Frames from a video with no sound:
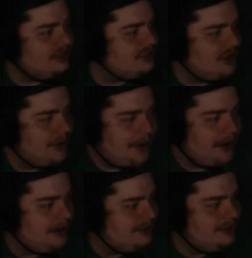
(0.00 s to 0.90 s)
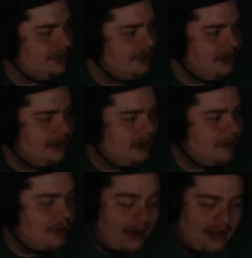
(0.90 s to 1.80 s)
say it's so much,
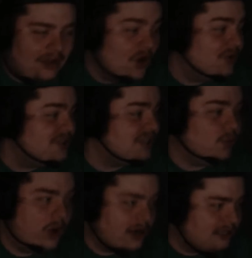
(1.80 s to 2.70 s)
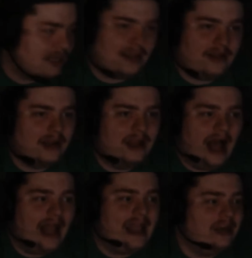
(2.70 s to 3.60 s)
but it goes in 1 second.
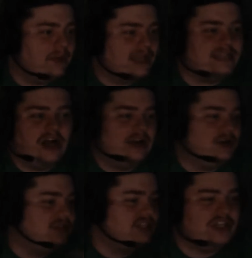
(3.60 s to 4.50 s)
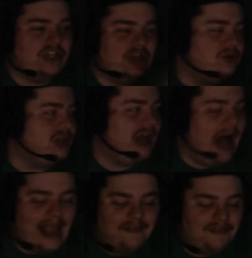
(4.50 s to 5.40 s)
I eat them like tacos. That shit goes,
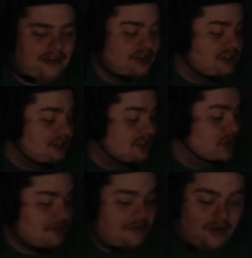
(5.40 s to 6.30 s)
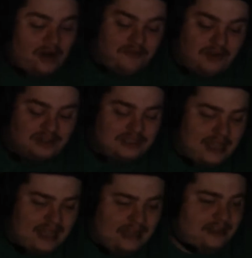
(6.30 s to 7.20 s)
I finish the toast before I finish
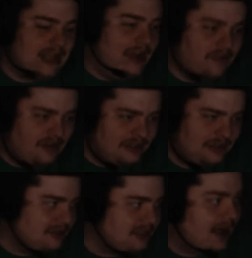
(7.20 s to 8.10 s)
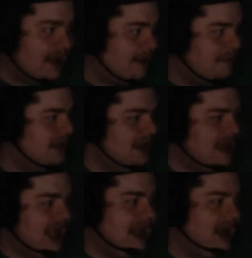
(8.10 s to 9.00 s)
the eggs every single time.
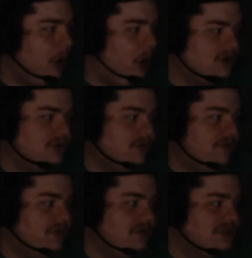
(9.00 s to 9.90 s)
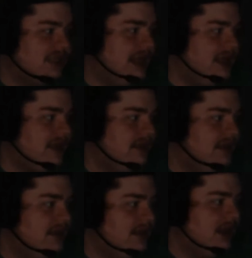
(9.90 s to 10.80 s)
Huh? And then it also feels like
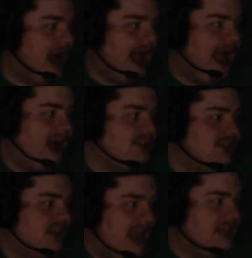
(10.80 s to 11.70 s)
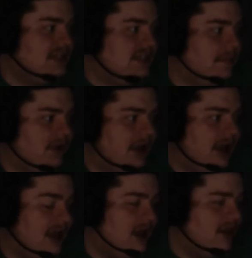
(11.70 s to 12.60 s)
I actually ate something,
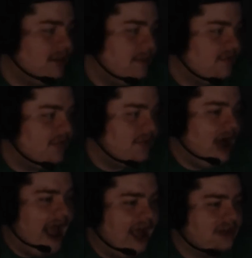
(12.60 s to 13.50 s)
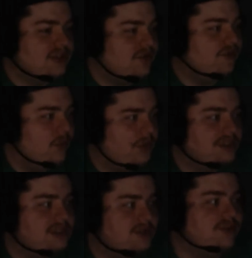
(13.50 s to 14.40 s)
and I actually look
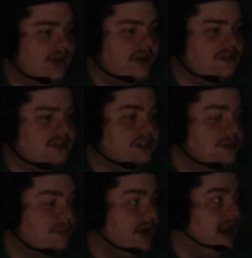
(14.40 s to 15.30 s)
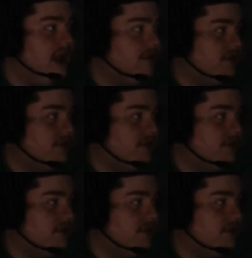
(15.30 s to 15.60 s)
forward to those 5 slices of bread